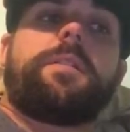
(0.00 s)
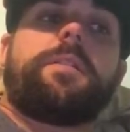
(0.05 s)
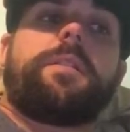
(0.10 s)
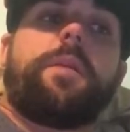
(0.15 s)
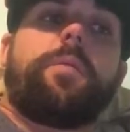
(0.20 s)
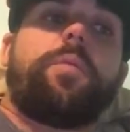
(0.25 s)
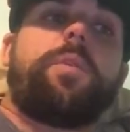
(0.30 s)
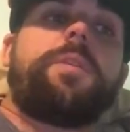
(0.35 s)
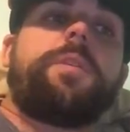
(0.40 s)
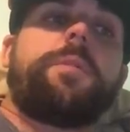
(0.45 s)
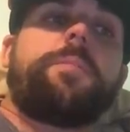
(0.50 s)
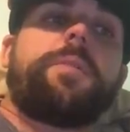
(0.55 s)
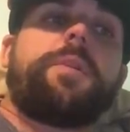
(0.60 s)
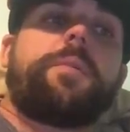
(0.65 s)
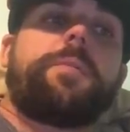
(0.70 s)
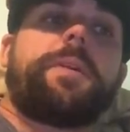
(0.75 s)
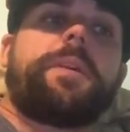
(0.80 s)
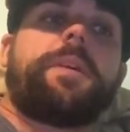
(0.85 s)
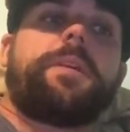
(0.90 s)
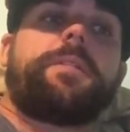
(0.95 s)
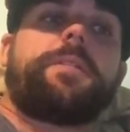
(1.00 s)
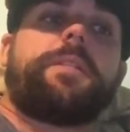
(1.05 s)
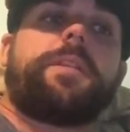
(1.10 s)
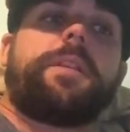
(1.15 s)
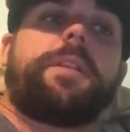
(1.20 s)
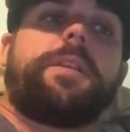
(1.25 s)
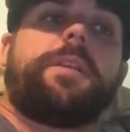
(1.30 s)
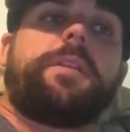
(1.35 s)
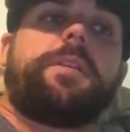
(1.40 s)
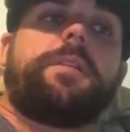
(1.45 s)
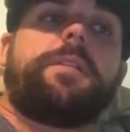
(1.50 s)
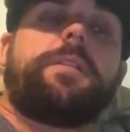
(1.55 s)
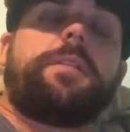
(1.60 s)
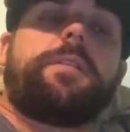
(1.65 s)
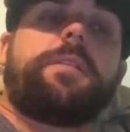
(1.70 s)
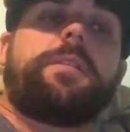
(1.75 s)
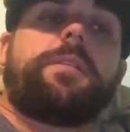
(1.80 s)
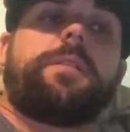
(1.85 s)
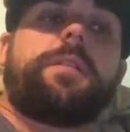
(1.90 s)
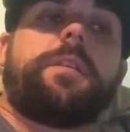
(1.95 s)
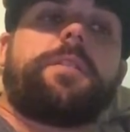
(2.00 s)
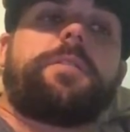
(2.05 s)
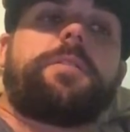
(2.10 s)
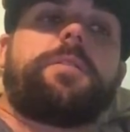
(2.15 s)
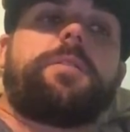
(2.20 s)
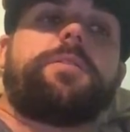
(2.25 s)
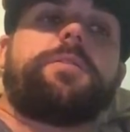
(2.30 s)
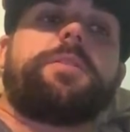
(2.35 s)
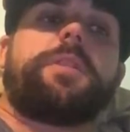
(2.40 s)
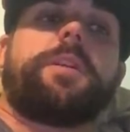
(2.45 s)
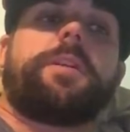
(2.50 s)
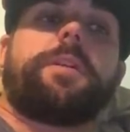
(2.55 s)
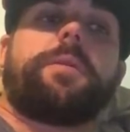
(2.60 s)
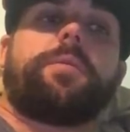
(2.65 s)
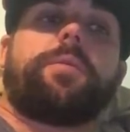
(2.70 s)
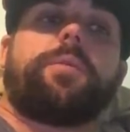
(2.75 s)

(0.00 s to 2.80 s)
they won the appeal because of the exclusionary